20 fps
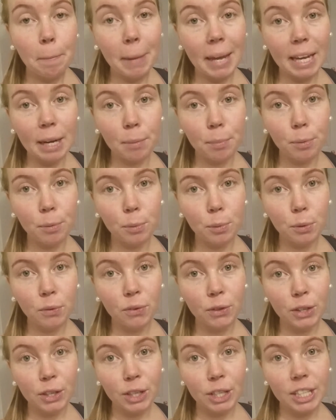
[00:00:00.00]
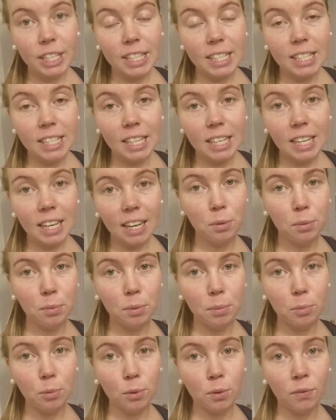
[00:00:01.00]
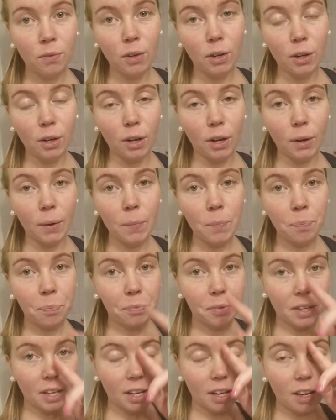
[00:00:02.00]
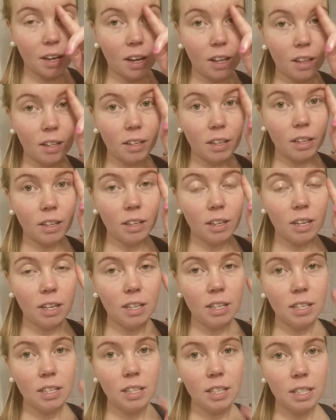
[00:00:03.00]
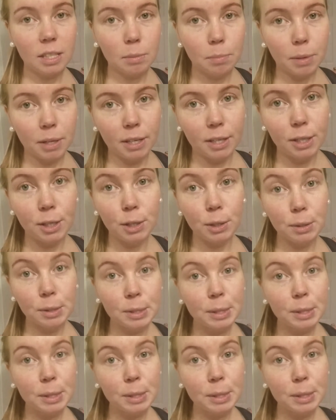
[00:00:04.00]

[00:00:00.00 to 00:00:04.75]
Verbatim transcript: makeup removers. You remove your color, it's better to